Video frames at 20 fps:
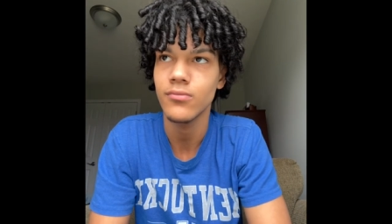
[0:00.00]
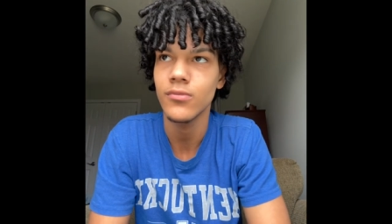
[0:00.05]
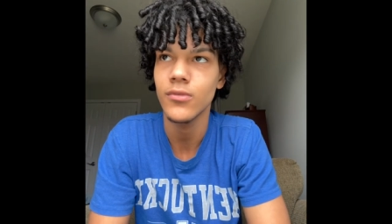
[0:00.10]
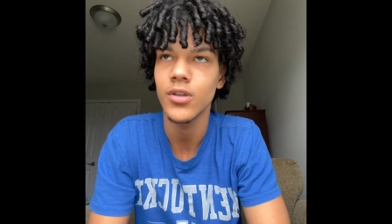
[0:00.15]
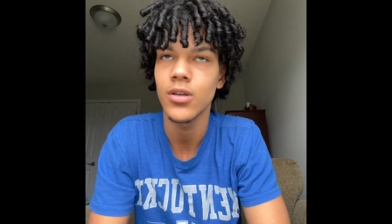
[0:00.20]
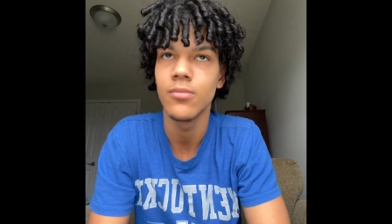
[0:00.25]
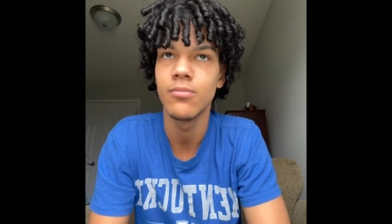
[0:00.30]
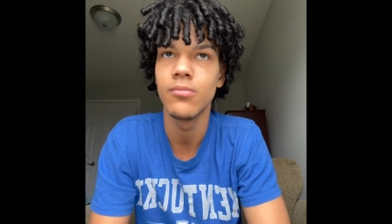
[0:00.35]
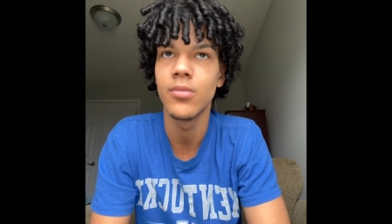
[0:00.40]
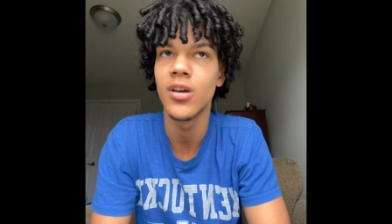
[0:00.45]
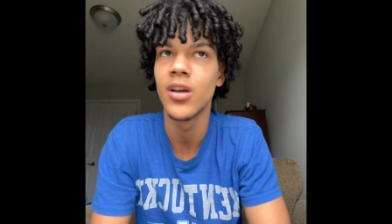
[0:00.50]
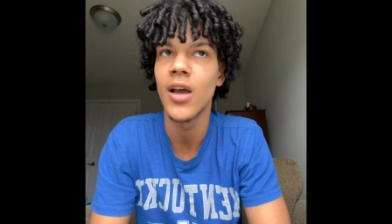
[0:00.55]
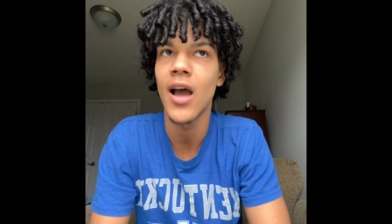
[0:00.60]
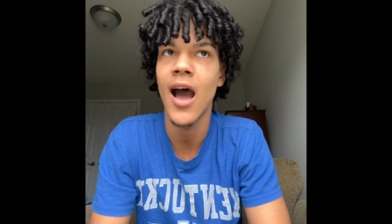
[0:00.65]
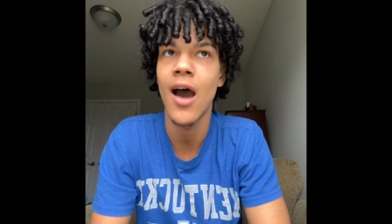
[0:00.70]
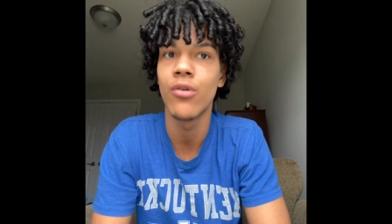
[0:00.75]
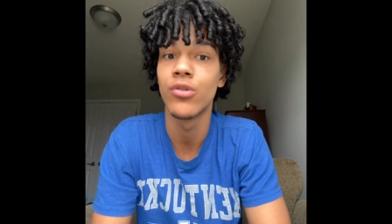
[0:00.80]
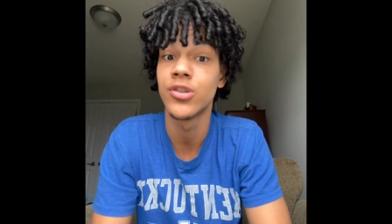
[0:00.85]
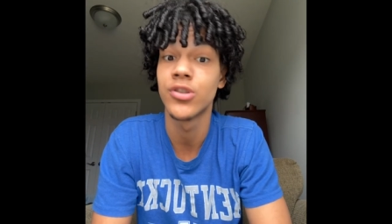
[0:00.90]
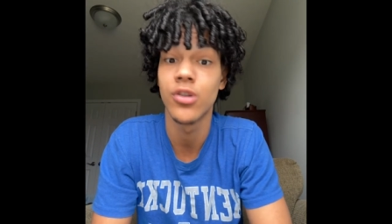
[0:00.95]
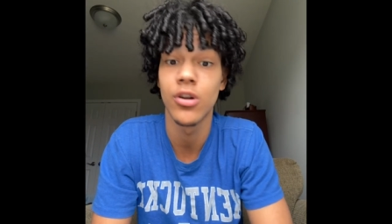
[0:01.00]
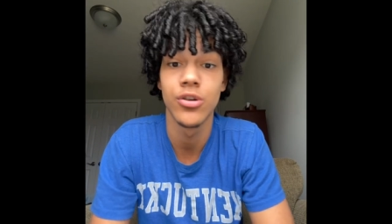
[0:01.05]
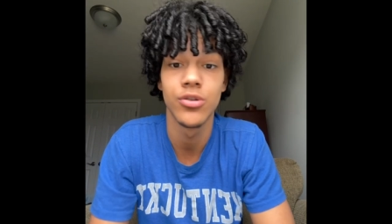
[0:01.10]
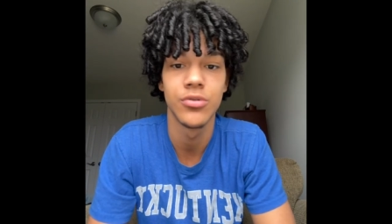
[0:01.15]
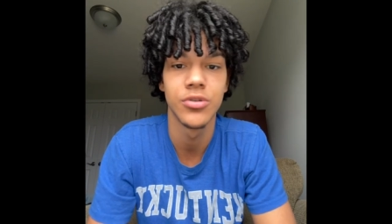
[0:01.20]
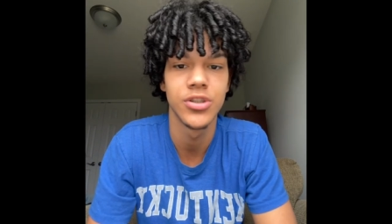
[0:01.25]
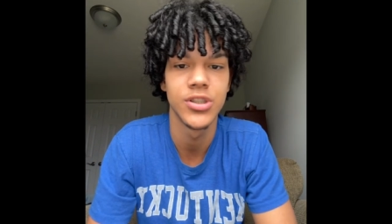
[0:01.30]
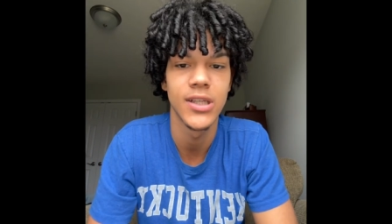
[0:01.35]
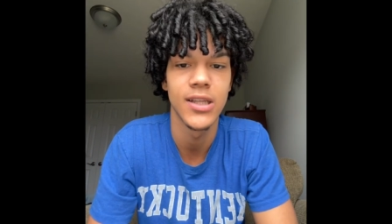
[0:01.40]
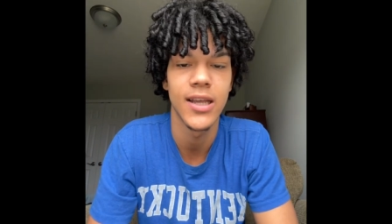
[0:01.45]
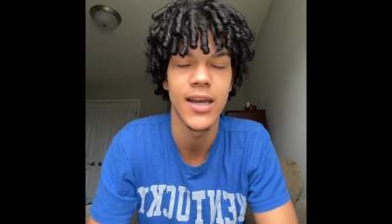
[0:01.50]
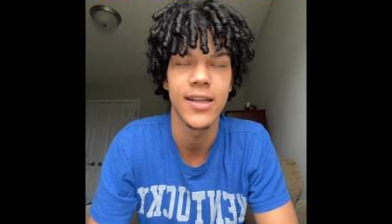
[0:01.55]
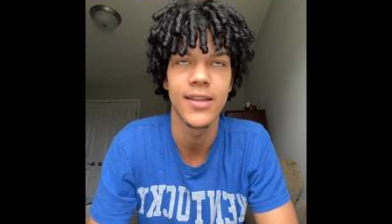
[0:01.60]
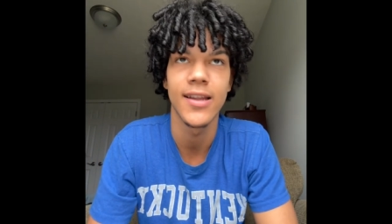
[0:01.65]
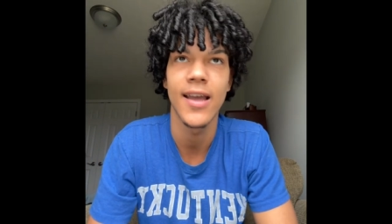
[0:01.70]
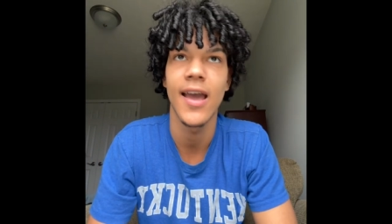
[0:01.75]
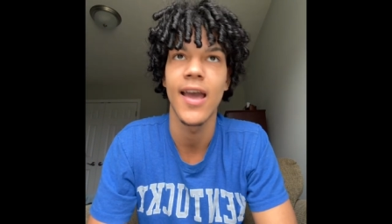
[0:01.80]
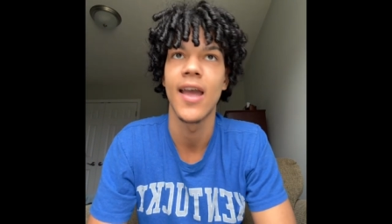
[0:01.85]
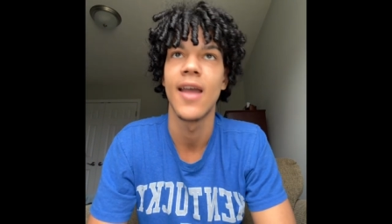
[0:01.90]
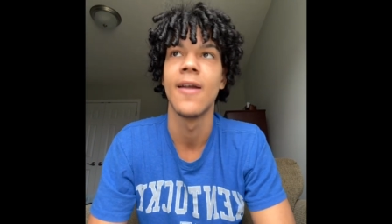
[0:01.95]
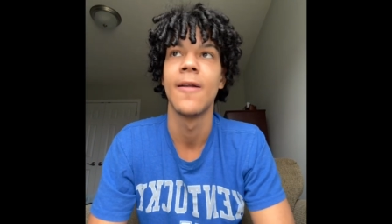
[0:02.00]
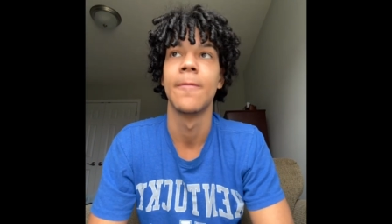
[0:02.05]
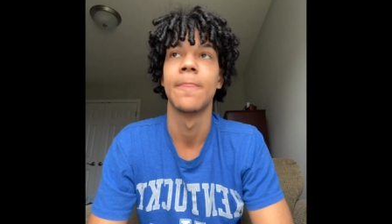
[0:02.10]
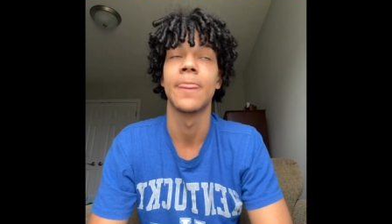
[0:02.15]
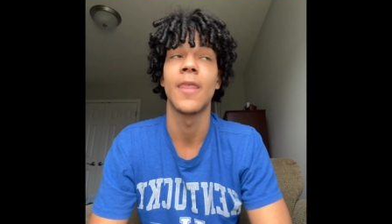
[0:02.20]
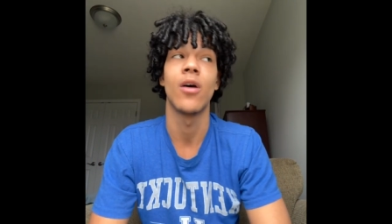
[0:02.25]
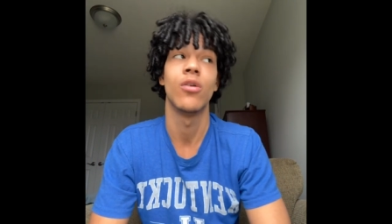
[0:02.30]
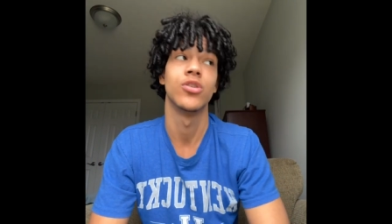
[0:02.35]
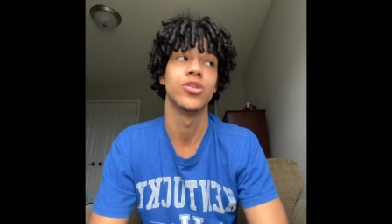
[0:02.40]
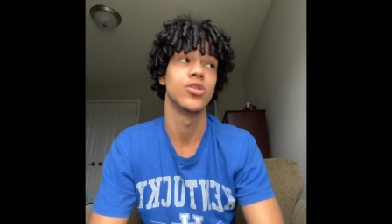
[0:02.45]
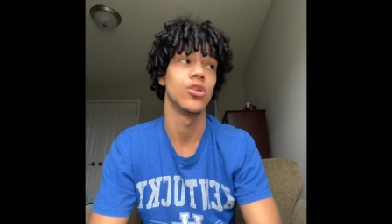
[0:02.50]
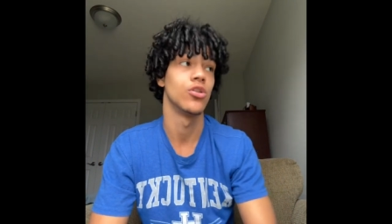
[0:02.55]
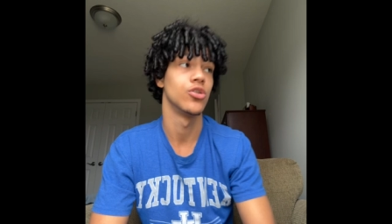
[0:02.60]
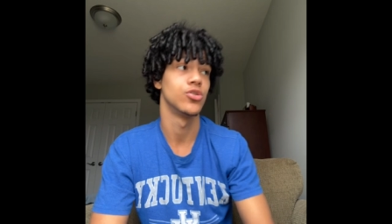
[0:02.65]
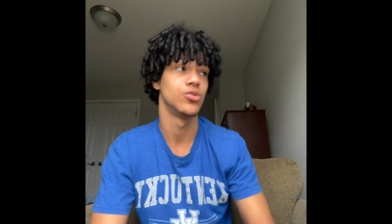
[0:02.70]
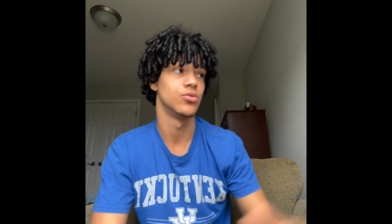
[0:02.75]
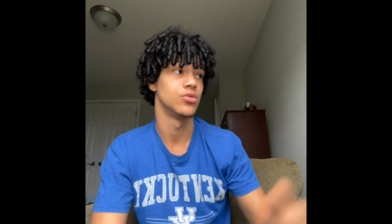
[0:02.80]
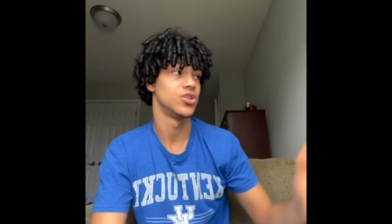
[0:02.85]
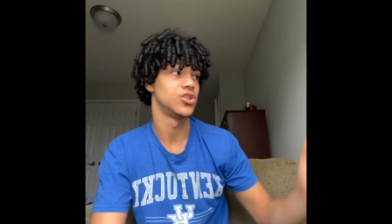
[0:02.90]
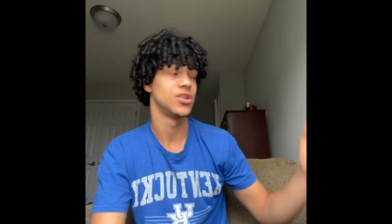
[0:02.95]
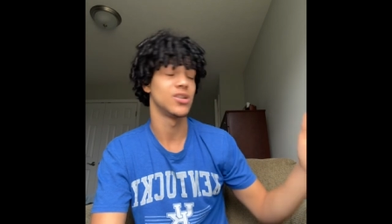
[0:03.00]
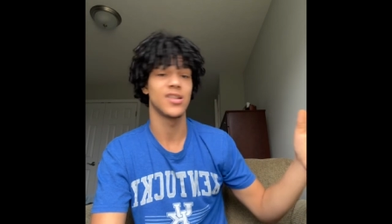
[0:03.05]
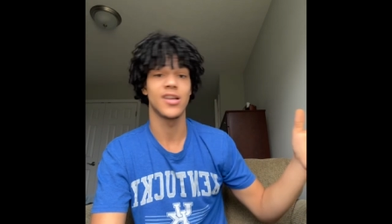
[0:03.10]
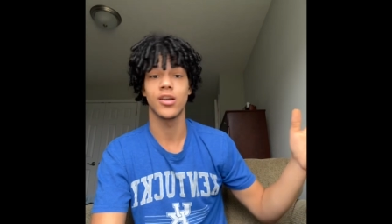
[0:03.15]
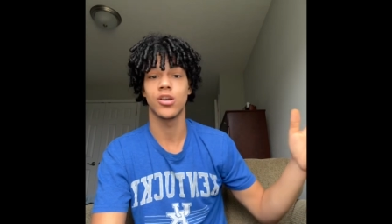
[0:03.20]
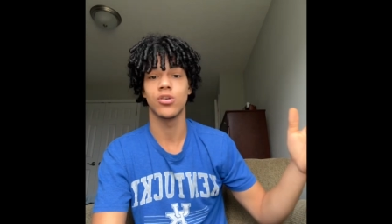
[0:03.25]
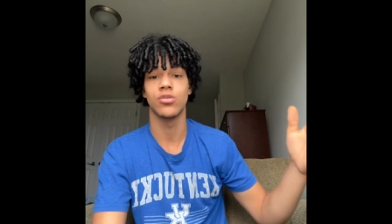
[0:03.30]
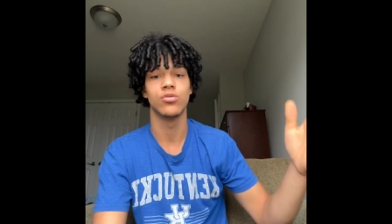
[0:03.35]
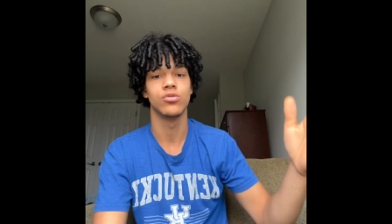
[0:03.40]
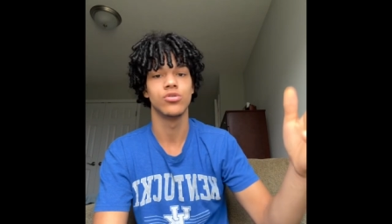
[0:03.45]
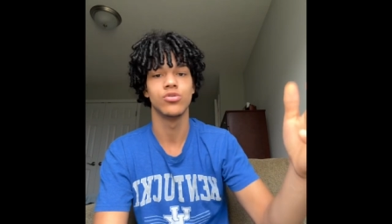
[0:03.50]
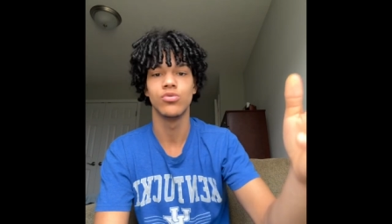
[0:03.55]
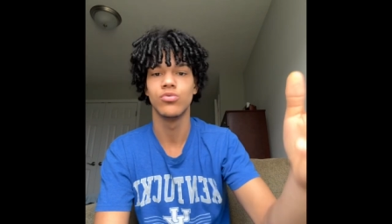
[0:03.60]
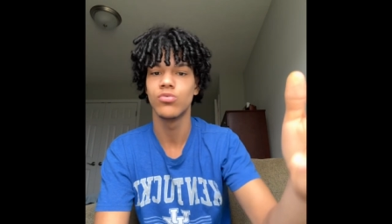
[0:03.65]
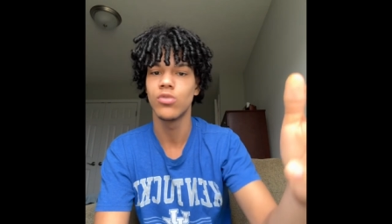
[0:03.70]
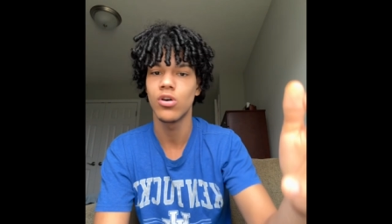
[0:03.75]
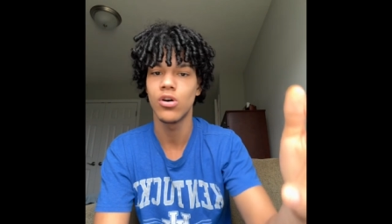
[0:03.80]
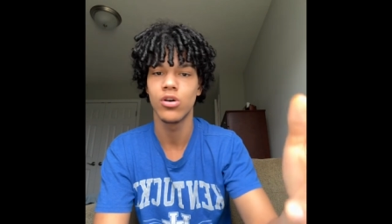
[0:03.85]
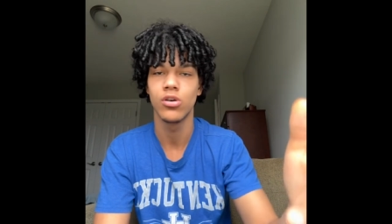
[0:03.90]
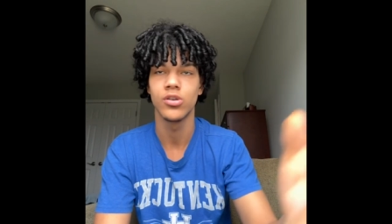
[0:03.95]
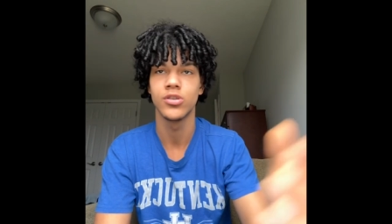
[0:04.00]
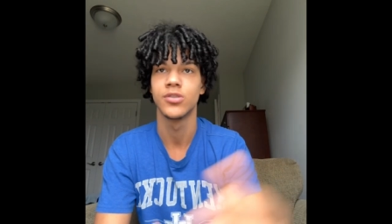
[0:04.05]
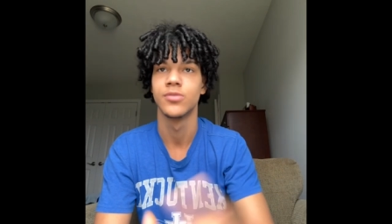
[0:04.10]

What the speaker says: But I would start doing shit like that. I would start doing shit like going through walls.